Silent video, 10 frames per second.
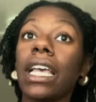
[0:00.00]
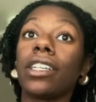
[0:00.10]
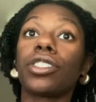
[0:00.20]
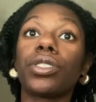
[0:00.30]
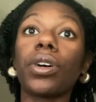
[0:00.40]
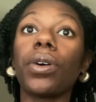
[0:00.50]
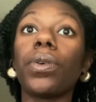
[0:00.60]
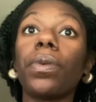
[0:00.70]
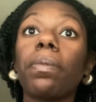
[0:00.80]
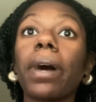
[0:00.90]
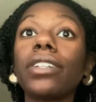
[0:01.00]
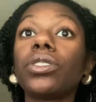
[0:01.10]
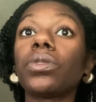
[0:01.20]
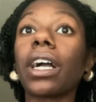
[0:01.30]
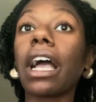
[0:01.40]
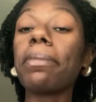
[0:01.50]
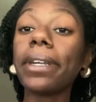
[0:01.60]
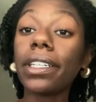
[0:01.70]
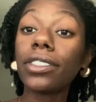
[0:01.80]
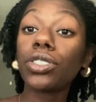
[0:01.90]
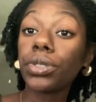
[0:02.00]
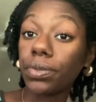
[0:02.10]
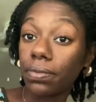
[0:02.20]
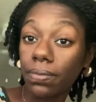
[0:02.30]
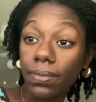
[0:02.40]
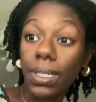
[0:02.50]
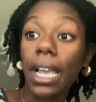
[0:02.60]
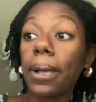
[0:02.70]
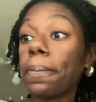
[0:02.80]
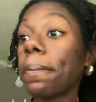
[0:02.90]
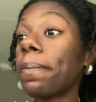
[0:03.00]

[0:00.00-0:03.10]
So mind you, I got married in June, okay?